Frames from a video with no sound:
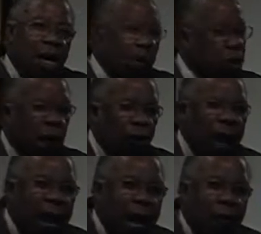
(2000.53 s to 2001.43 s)
you shall
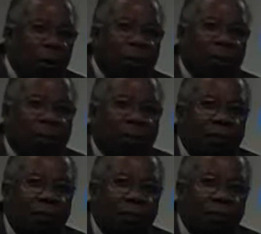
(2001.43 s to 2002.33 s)
reign with him.
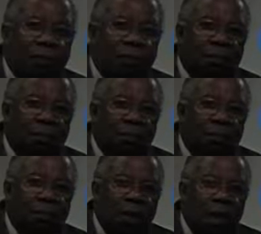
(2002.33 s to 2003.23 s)
Right.
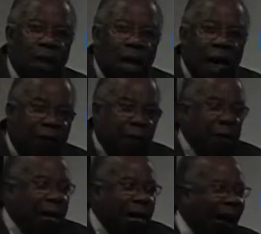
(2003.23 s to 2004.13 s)
If you
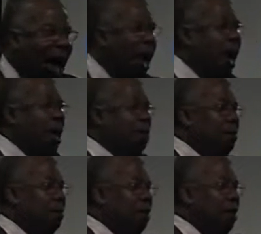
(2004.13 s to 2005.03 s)
deny him,
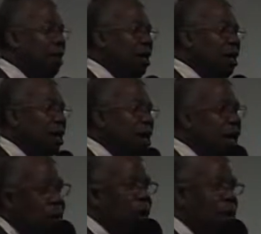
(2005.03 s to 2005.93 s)
yeah.
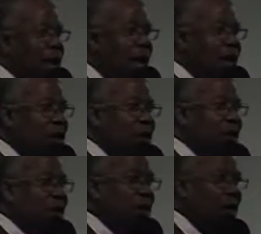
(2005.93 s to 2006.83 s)
He will deny you.
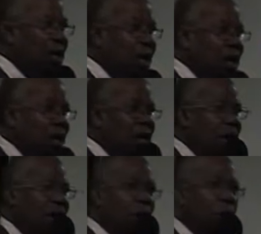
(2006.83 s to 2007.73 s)
Yeah. If